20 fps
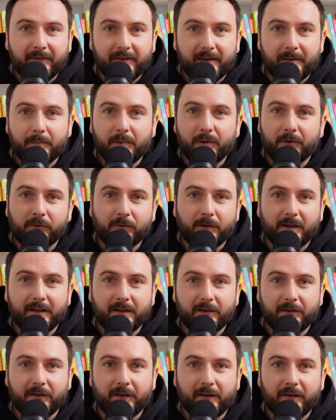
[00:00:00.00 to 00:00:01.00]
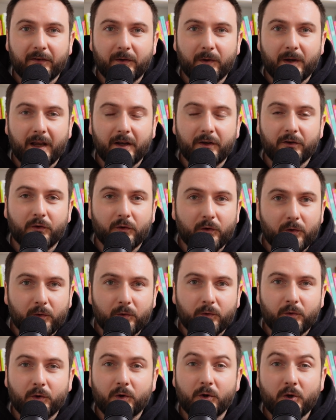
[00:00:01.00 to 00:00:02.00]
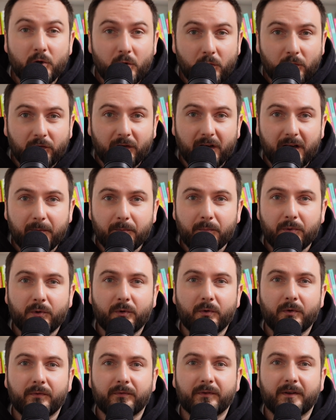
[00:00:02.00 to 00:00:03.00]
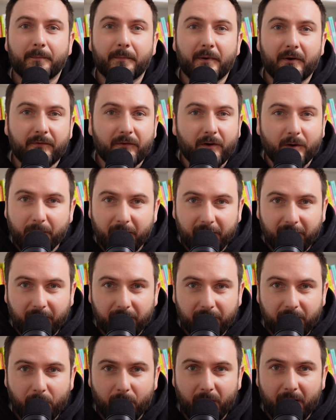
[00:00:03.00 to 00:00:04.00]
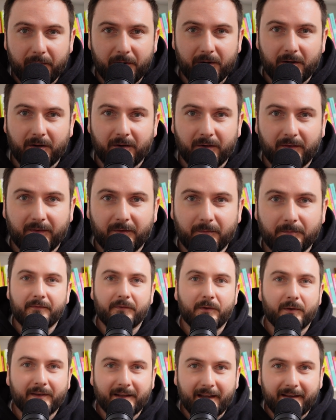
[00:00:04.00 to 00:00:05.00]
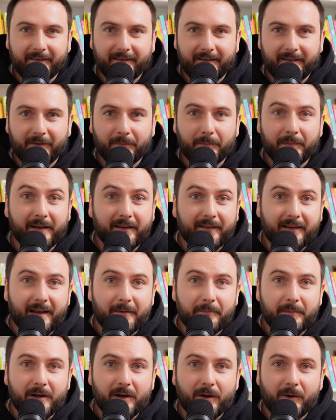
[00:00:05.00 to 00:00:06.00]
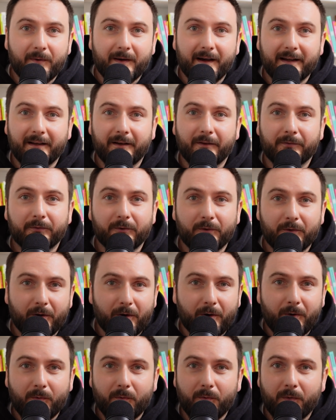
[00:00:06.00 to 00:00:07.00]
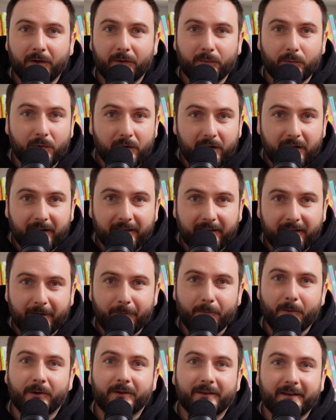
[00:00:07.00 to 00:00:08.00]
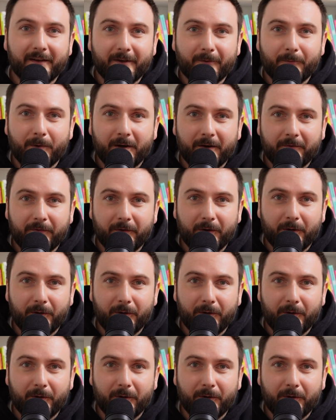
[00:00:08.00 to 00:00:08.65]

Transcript: simple strategies you can do to hugely improve the performance of your webinars. If you test these, please let me know. I'd love to know what worked and what didn't work for